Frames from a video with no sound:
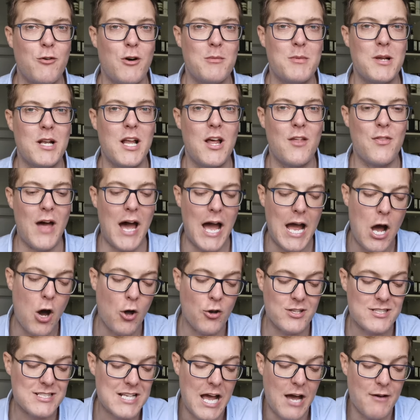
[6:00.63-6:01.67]
formula that I
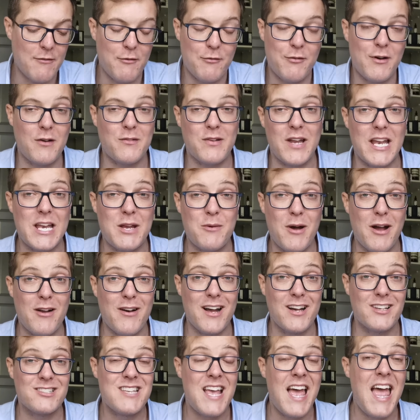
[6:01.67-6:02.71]
honestly haven't found
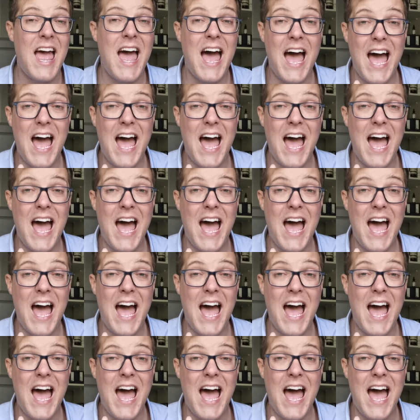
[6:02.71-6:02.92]
anywhere else.